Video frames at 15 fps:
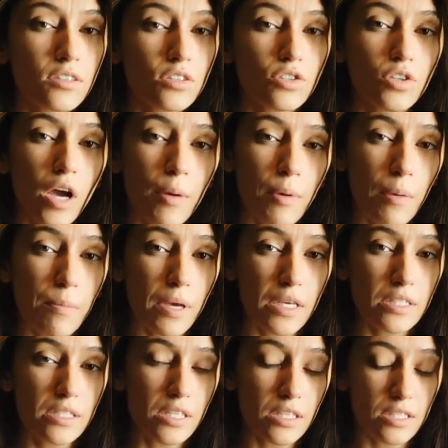try my
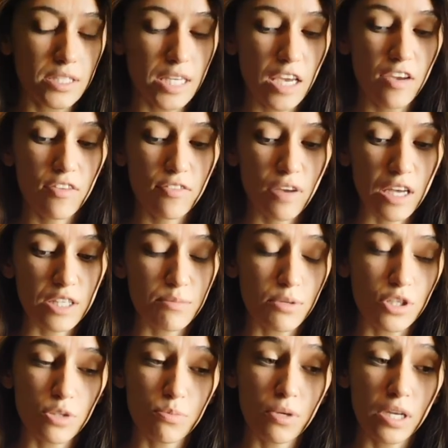best to save as
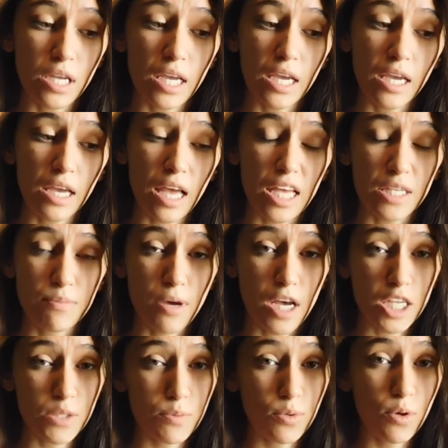much money as
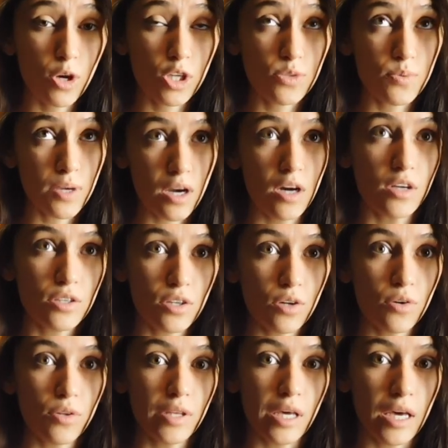possible, because we all
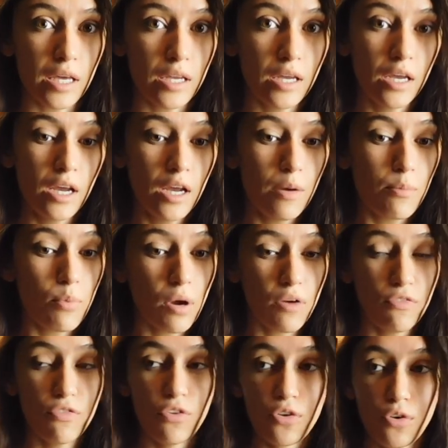know that prep
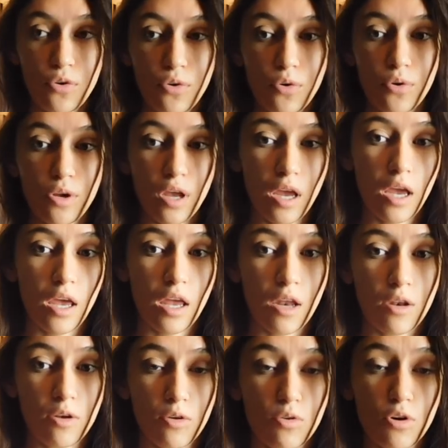food and
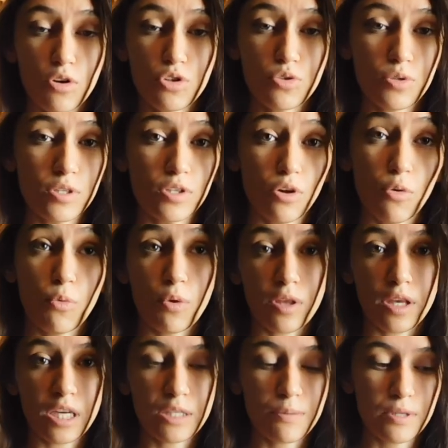groceries are really
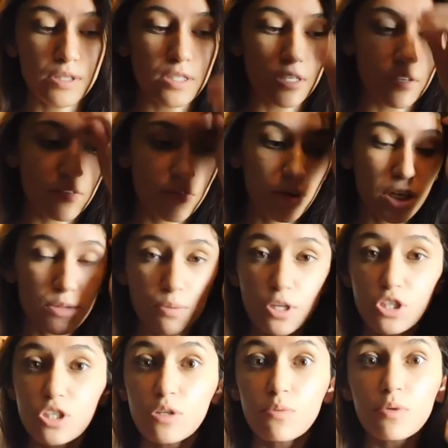expensive,
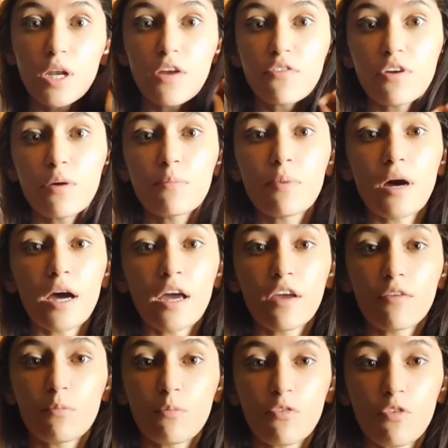especially whenever I'm buying
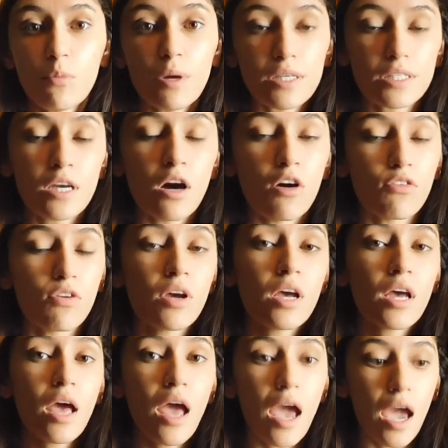for myself
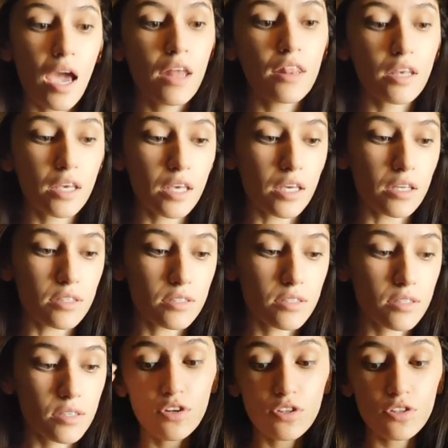and the
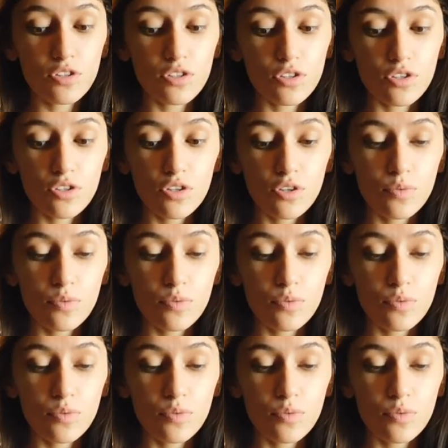kids. First,